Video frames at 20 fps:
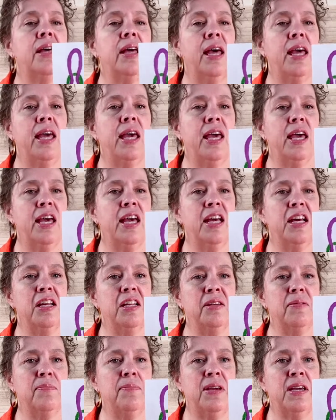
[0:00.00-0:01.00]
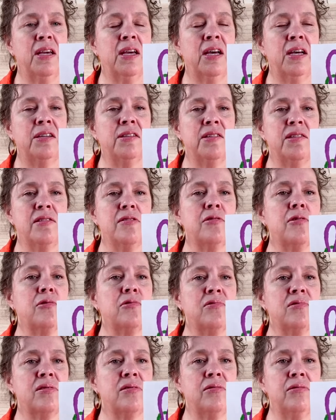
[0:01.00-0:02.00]
And because
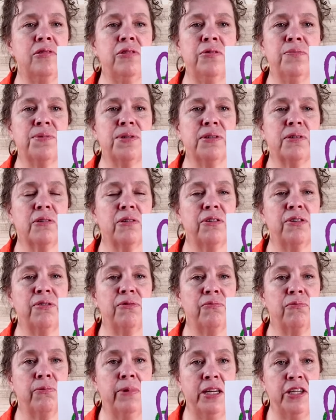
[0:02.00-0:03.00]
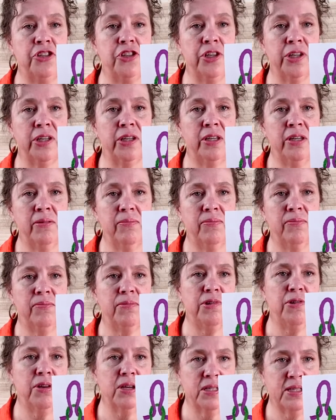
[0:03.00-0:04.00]
those loops aren't rigid,
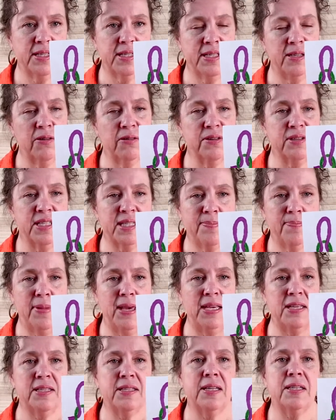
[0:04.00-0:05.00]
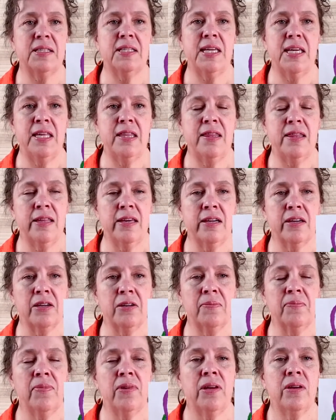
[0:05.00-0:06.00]
you can see all the space that's in
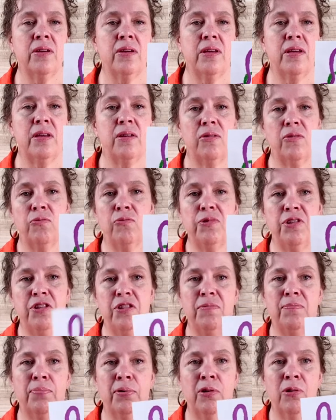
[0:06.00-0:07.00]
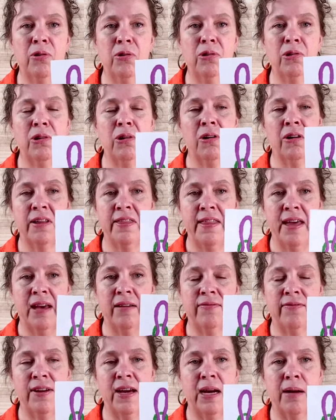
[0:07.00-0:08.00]
there. When you pull on
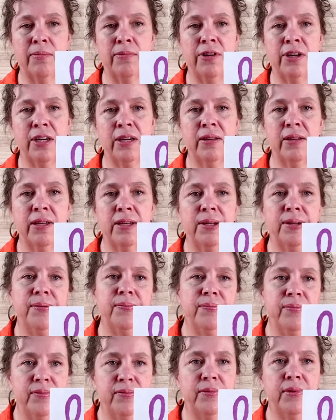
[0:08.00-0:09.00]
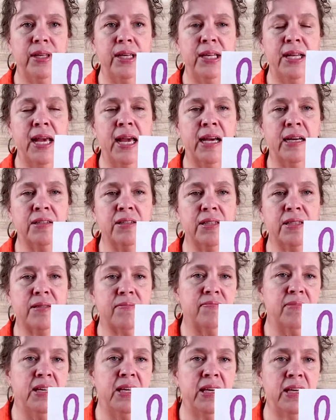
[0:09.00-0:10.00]
that fabric, it has
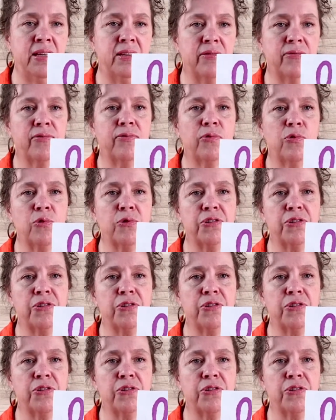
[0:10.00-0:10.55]
give or